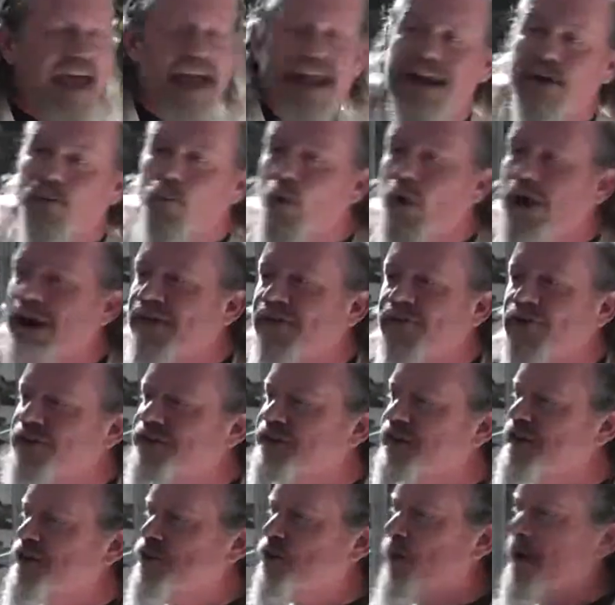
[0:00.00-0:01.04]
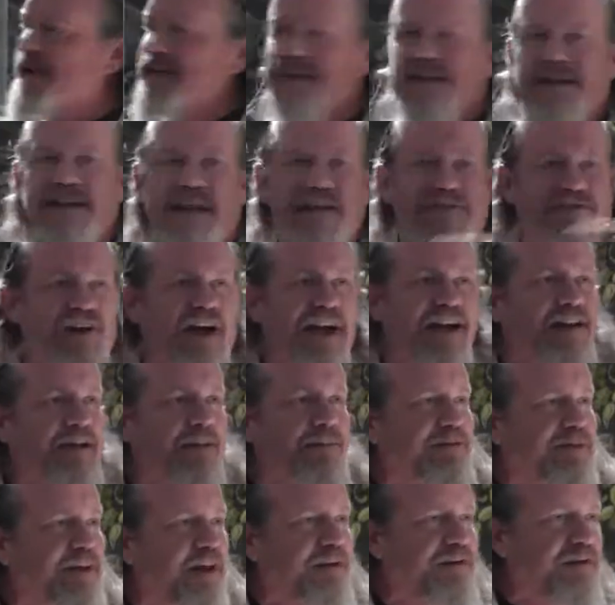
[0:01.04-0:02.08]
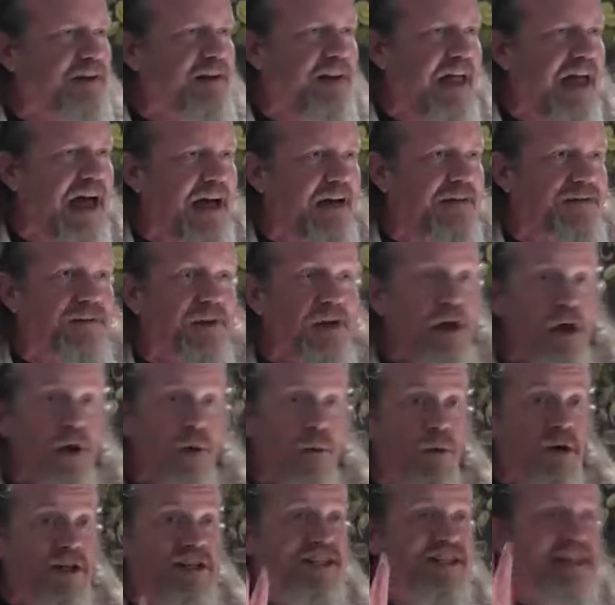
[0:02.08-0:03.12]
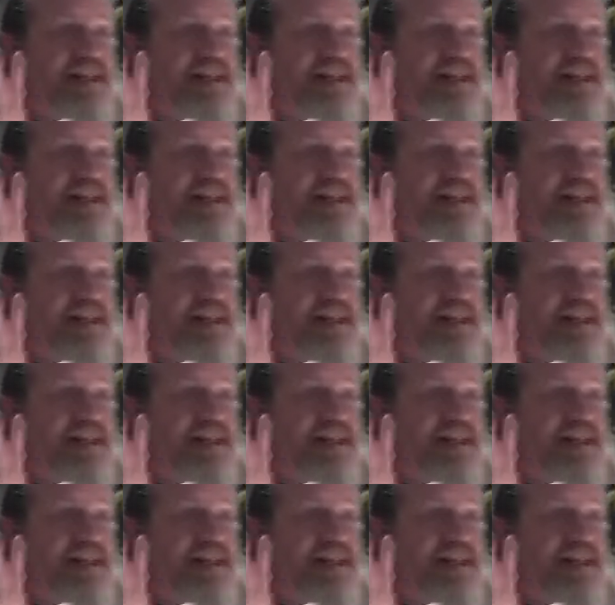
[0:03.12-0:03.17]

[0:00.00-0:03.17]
And in whatever situation they find themselves in life, which